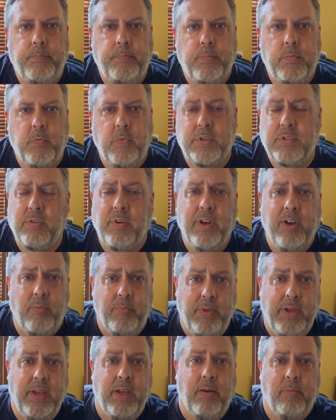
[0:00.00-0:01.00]
which will help
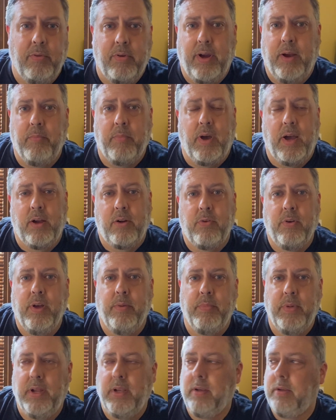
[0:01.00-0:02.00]
me upgrade my
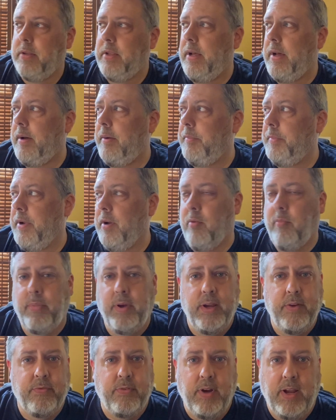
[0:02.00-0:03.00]
equipment, help
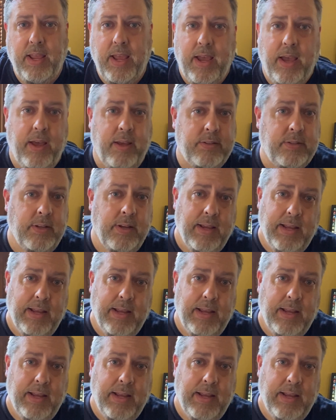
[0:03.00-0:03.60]
pay for gas.